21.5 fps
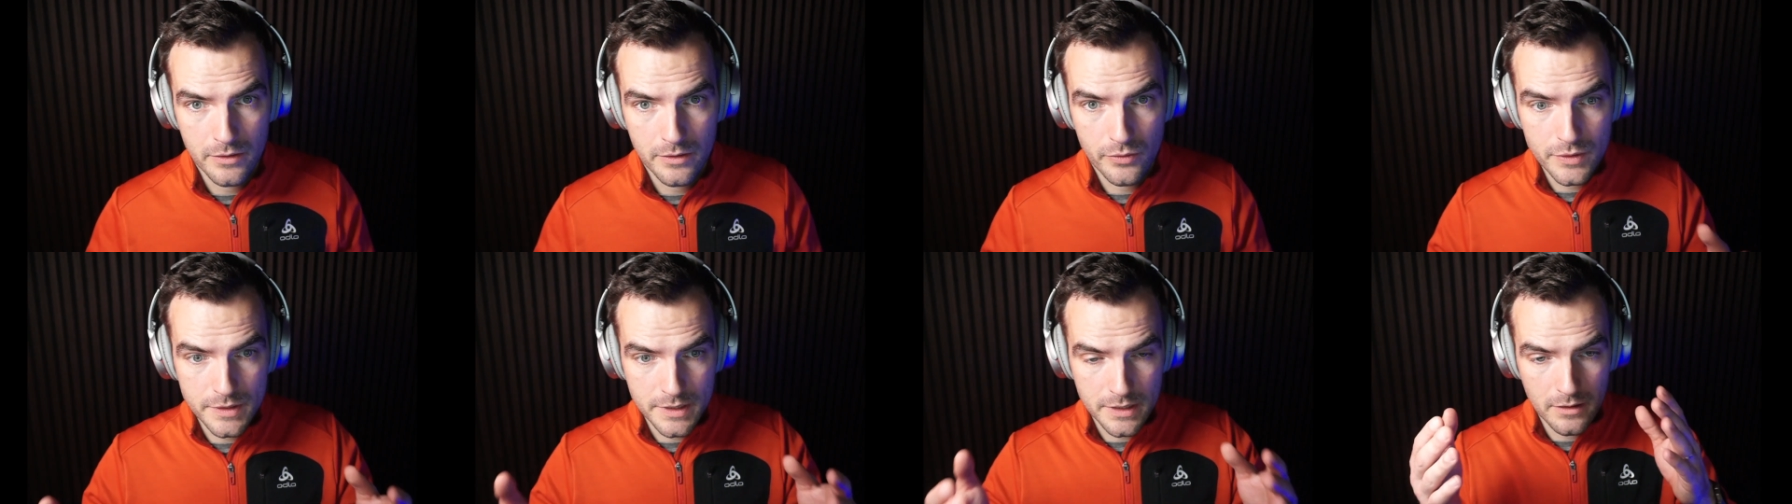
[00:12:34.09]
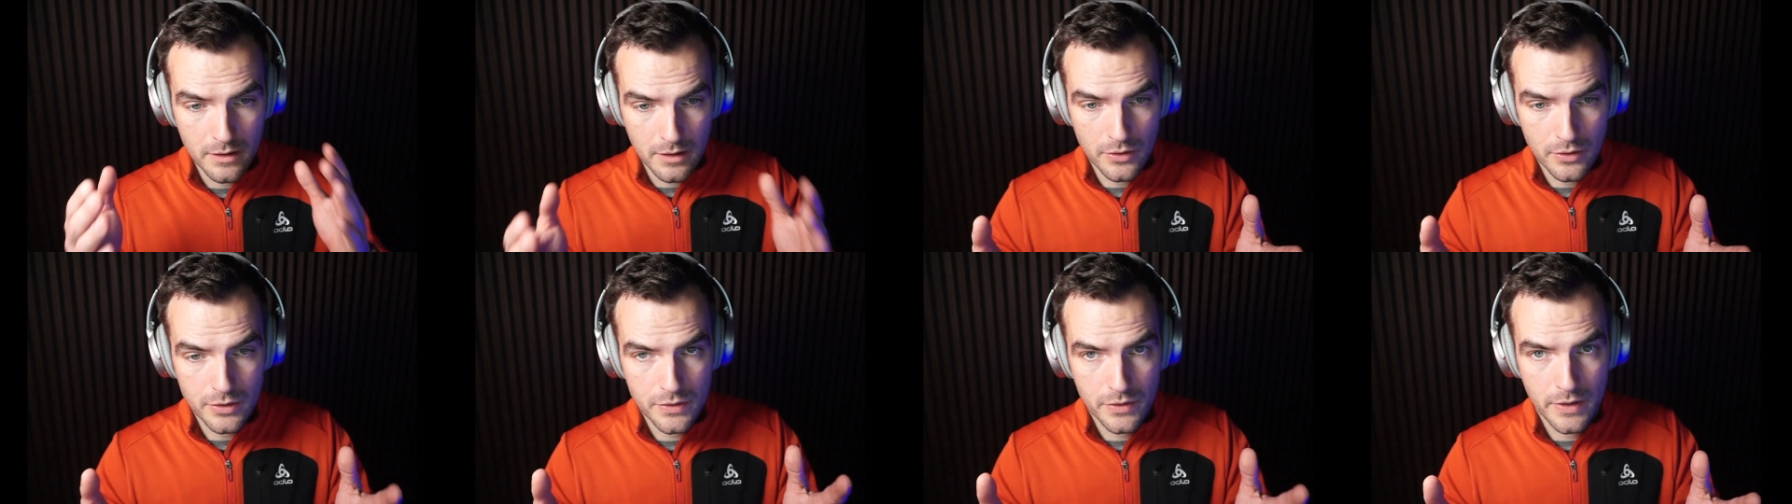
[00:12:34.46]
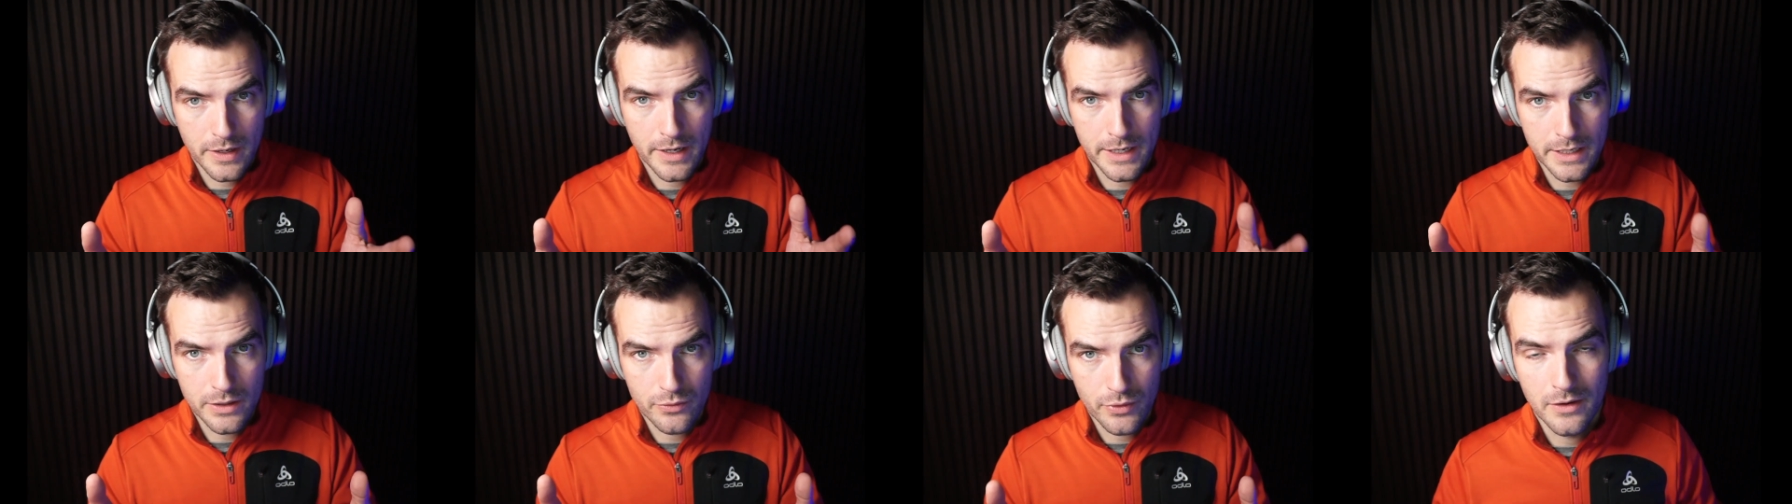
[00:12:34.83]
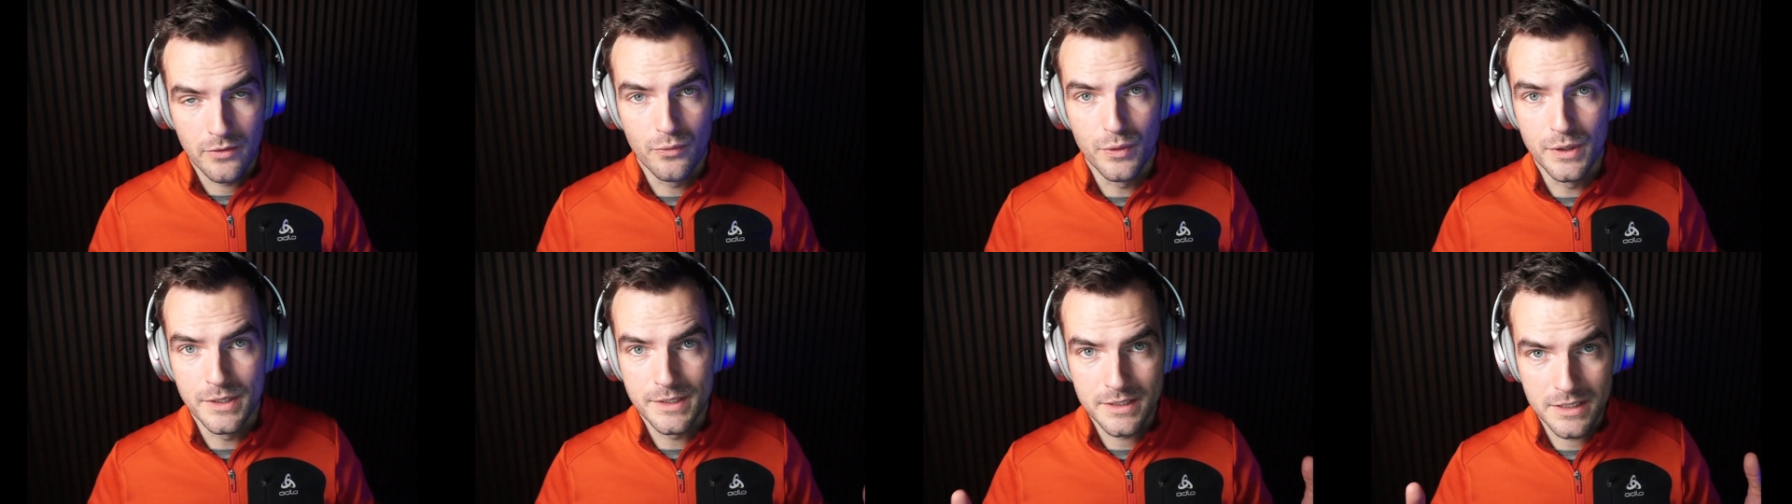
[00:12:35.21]
using AI RAG
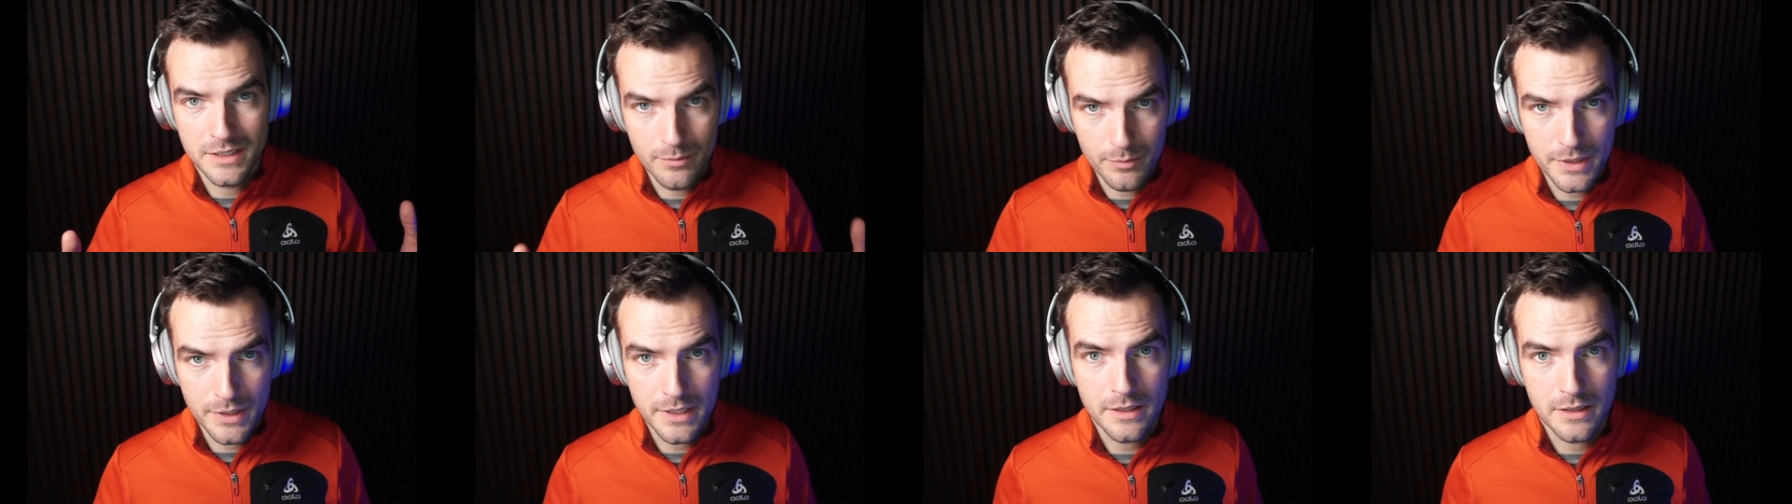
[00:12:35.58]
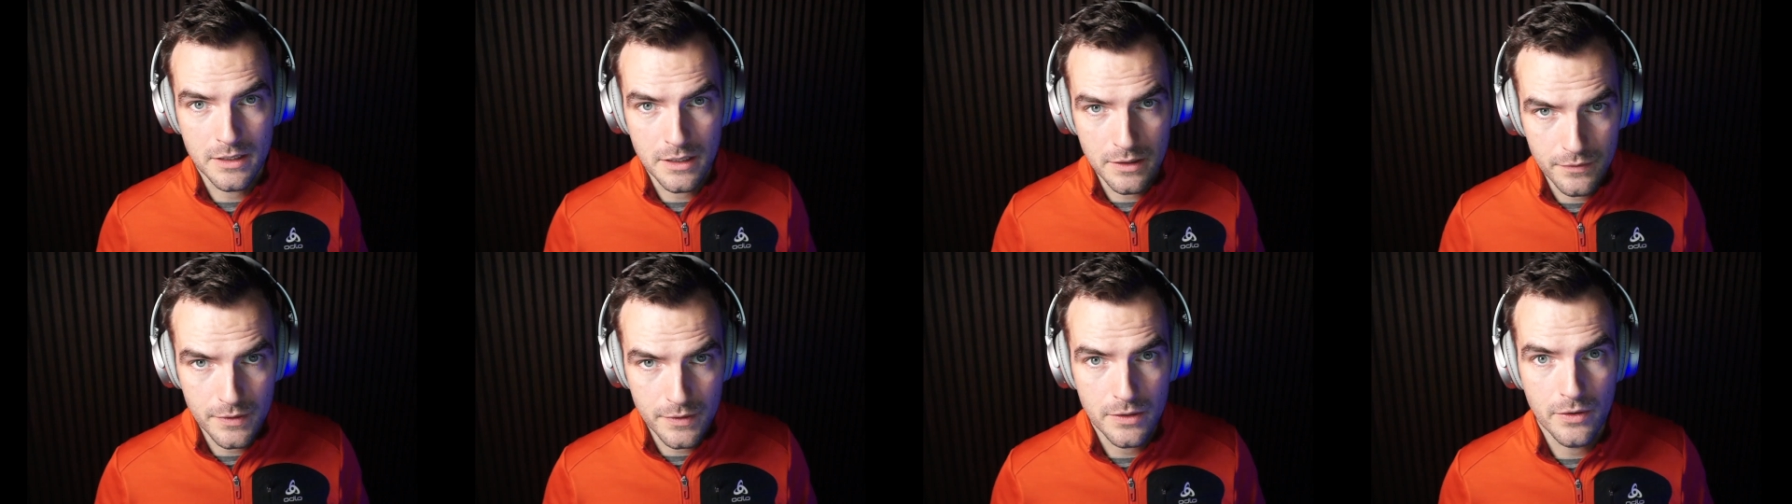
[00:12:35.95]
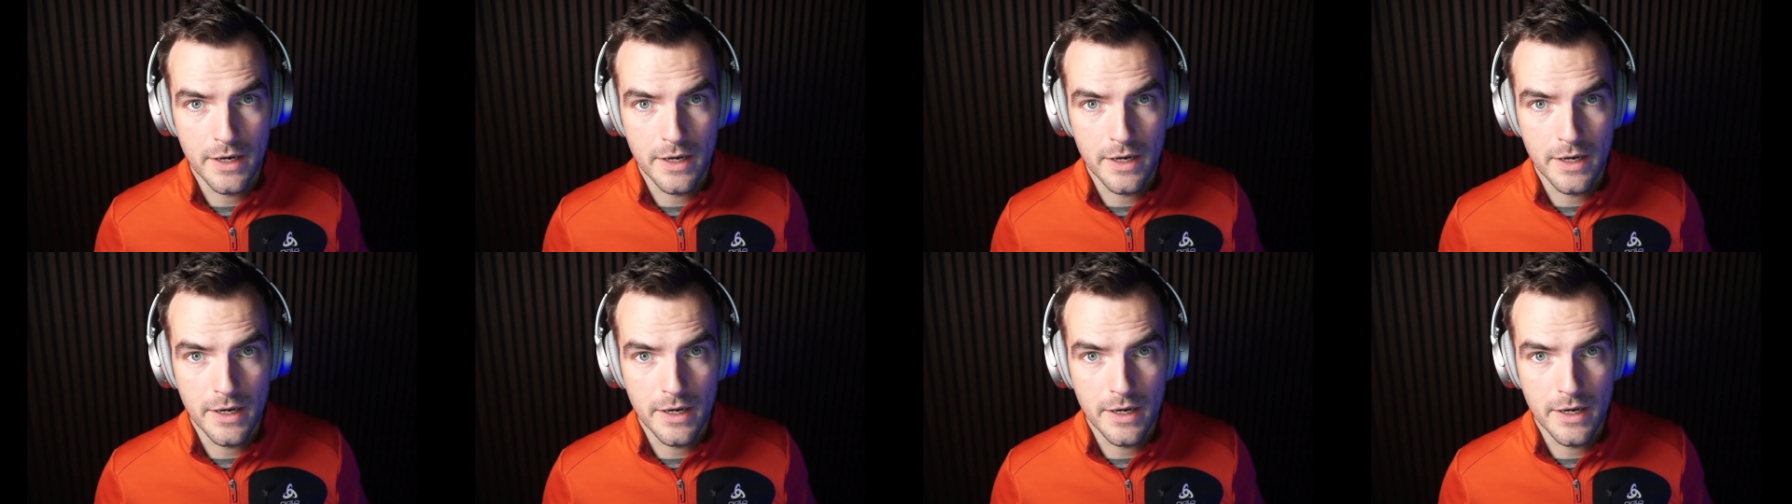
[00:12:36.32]
will simply give you